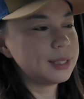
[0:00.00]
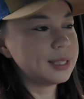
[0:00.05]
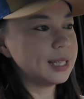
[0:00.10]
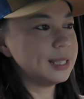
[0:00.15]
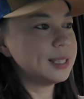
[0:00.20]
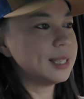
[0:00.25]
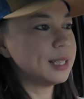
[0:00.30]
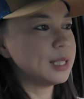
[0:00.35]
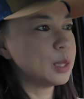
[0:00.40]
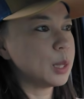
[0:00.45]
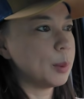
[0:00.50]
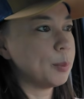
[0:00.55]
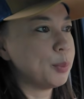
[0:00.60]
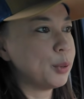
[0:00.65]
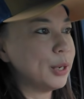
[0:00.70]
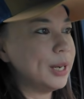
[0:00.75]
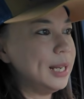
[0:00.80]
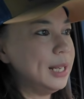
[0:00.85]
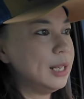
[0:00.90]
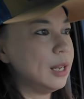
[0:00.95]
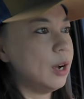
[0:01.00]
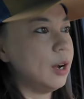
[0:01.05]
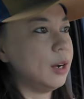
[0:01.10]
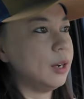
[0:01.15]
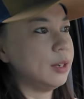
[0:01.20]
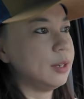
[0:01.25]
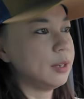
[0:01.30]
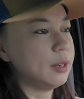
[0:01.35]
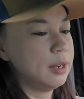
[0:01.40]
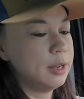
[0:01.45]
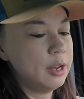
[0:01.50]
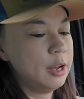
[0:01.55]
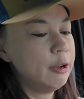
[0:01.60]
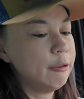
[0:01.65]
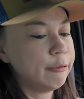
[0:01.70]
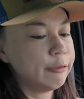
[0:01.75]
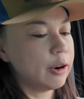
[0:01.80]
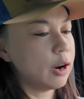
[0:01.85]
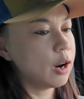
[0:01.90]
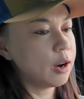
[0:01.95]
since it's a pretty long,
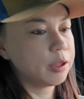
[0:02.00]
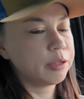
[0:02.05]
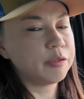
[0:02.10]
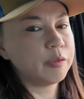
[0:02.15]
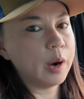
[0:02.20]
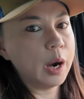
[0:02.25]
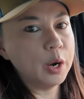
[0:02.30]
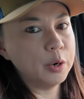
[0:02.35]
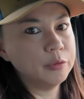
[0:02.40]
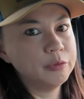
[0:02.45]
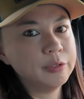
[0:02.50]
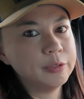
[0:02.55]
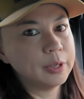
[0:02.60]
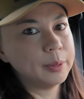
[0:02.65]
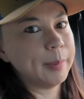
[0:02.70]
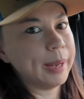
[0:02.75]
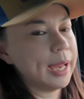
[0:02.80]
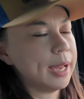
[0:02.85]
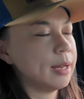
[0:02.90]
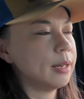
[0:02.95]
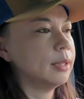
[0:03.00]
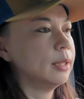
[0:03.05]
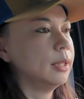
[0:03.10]
far throw for me.